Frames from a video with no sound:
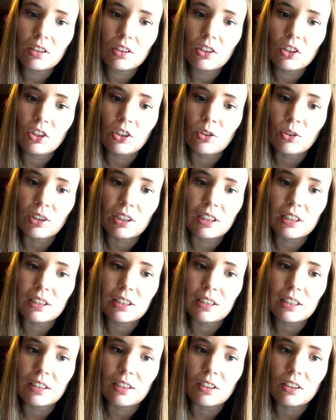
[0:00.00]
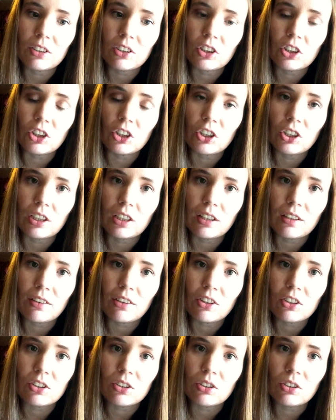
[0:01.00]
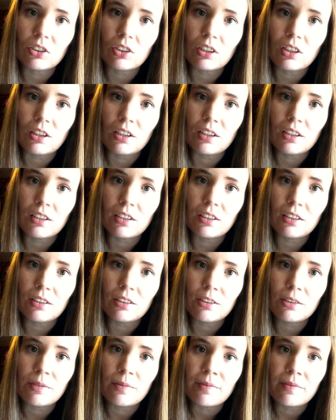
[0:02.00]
you don't get to see the doctor and you're so early on and you're